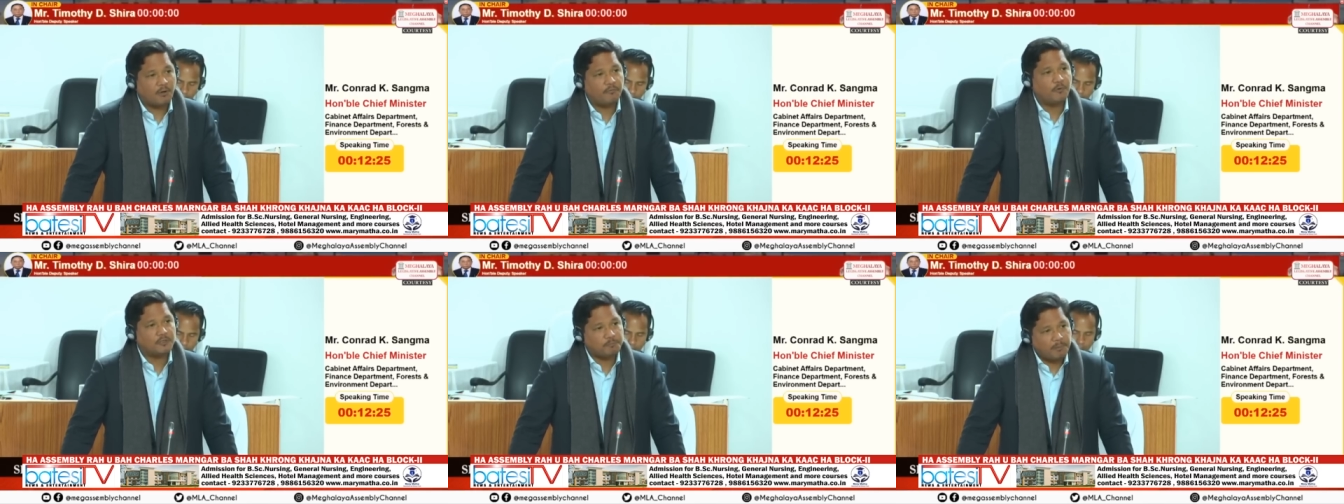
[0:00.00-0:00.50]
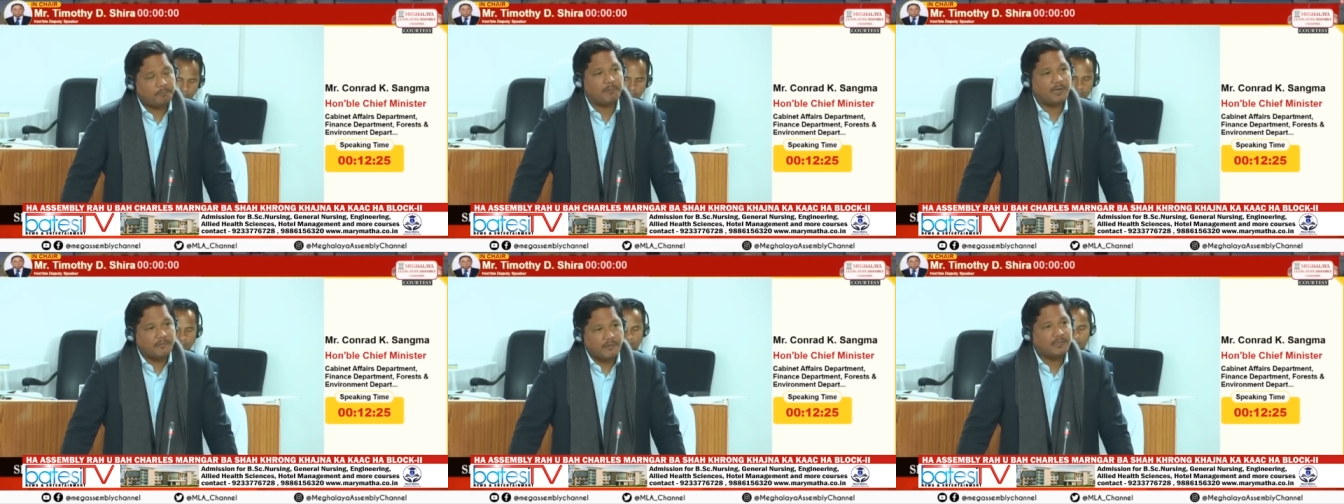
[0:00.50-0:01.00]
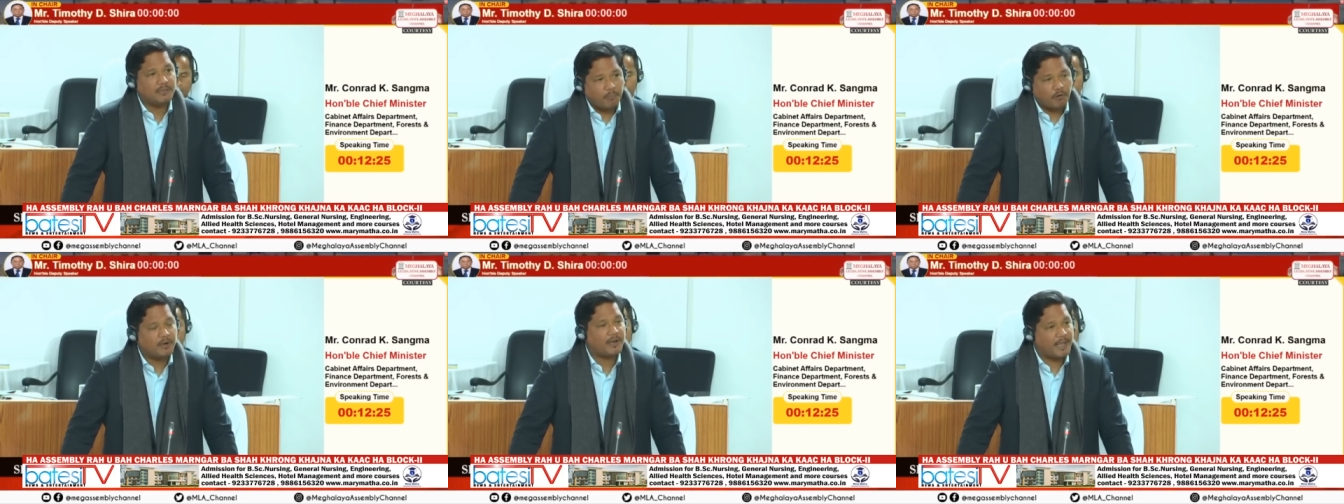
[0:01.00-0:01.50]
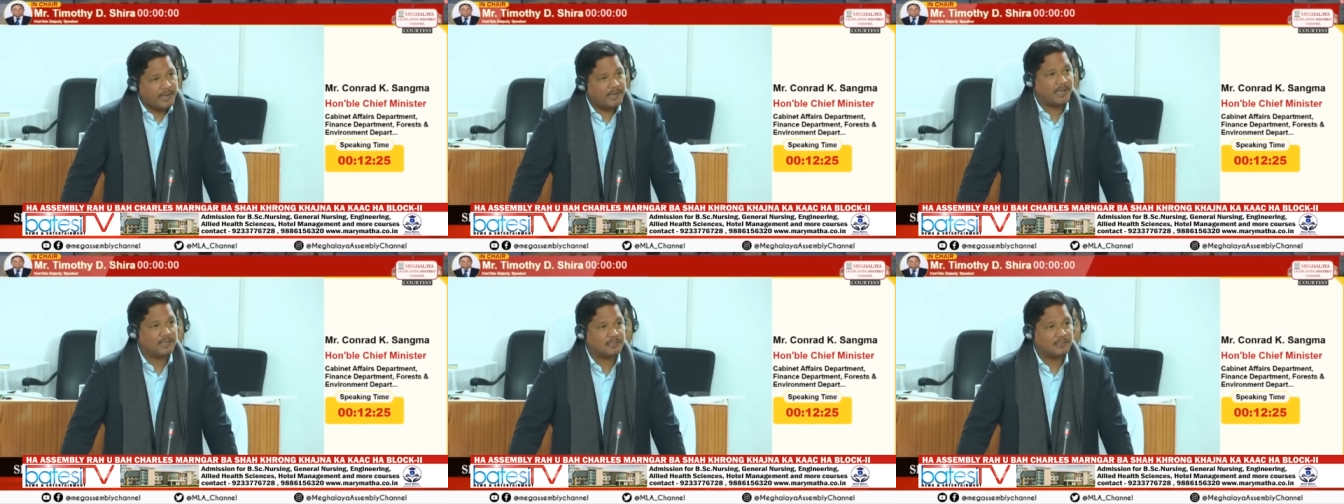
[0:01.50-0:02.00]
those people living in the border
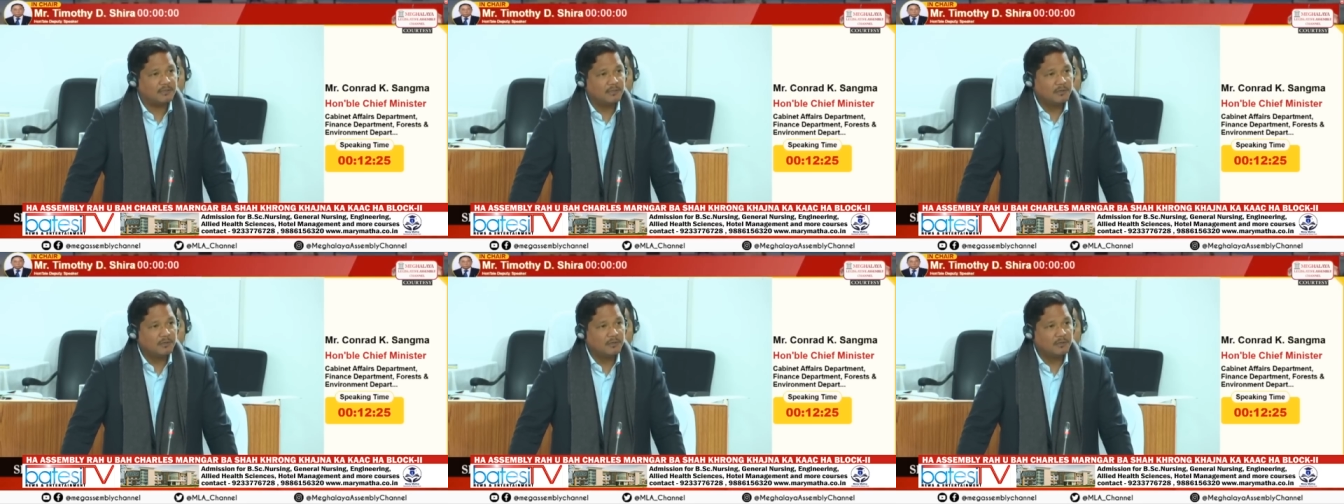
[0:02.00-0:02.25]
areas.